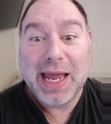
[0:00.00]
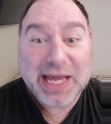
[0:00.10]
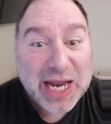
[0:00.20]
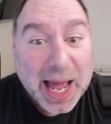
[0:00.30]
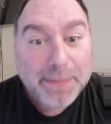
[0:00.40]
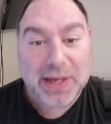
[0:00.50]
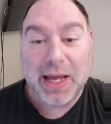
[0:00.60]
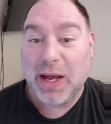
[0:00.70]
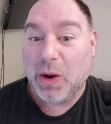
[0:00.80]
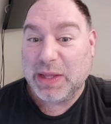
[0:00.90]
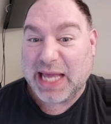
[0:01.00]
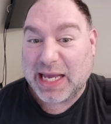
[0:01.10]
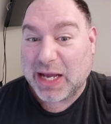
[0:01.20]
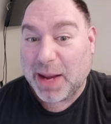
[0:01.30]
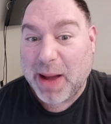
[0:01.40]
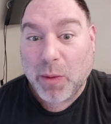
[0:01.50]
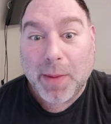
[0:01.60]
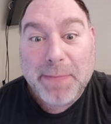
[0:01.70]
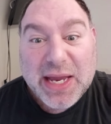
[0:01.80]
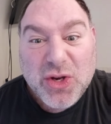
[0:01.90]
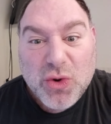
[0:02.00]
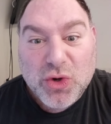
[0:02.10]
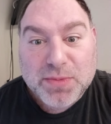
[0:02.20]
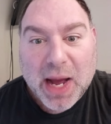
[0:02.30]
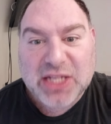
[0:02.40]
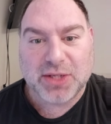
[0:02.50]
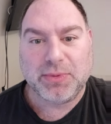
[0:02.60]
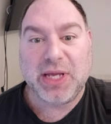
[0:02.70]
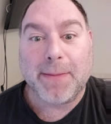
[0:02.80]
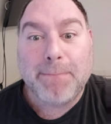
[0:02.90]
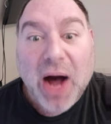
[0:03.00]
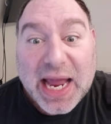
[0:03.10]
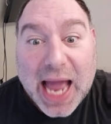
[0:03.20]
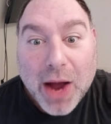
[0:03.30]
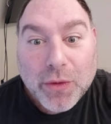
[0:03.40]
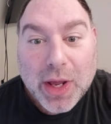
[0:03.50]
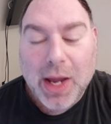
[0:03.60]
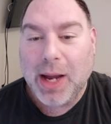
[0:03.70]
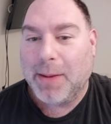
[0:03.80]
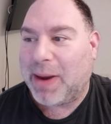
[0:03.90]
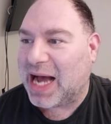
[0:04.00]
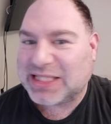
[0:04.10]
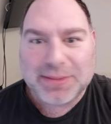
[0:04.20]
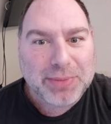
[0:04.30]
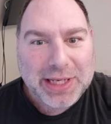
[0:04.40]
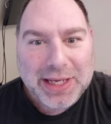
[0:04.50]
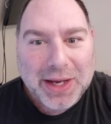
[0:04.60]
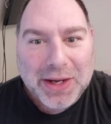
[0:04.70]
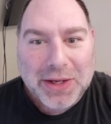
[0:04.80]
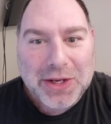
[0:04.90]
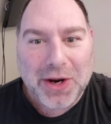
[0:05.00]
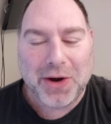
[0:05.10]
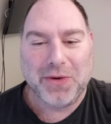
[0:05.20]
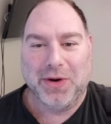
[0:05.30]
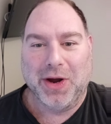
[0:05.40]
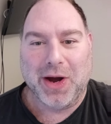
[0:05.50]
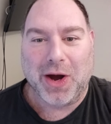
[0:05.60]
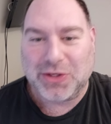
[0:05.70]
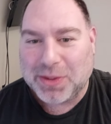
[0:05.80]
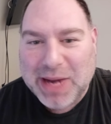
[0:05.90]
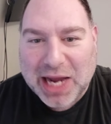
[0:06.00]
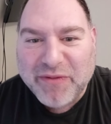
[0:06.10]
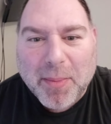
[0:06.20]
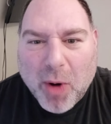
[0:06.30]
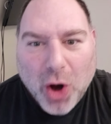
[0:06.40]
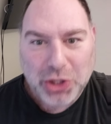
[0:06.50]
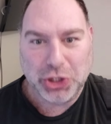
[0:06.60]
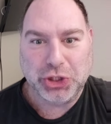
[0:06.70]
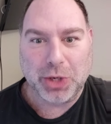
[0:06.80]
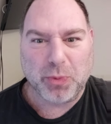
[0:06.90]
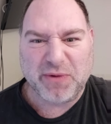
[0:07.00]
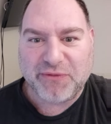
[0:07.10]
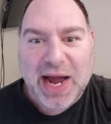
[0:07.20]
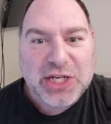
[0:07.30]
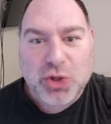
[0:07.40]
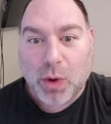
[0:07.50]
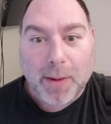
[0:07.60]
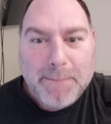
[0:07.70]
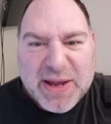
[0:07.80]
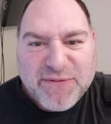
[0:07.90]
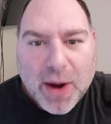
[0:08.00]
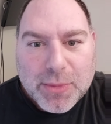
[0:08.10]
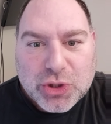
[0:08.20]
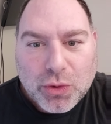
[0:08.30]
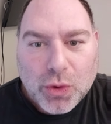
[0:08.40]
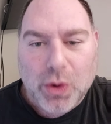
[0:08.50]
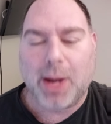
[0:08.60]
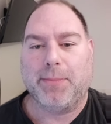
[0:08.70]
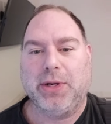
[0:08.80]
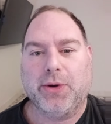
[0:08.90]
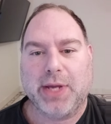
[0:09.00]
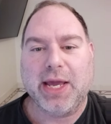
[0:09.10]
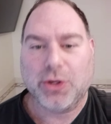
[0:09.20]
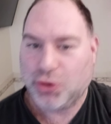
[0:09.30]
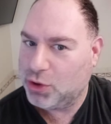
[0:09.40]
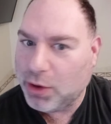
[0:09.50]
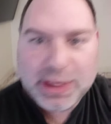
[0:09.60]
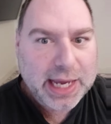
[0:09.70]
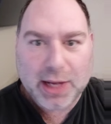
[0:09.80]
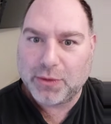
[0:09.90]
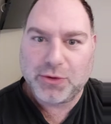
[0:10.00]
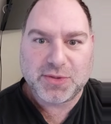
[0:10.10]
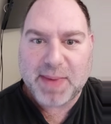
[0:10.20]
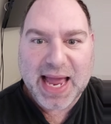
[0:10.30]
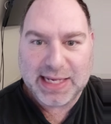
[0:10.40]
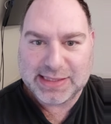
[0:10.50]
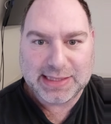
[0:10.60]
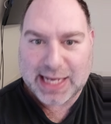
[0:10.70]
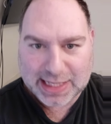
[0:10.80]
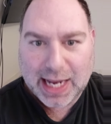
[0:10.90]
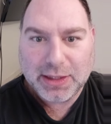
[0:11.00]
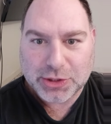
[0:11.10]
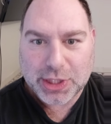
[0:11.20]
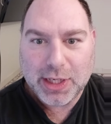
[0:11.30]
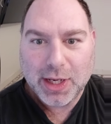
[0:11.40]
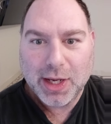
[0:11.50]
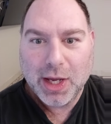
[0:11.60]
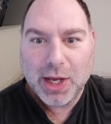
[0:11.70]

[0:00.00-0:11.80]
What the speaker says: It could happen. They could come out with big news, possibly a buyout, possibly, you know, some kind of a partnership with Pfizer or a big pharmaceutical company, okay? Because you know they got all those patents and technology.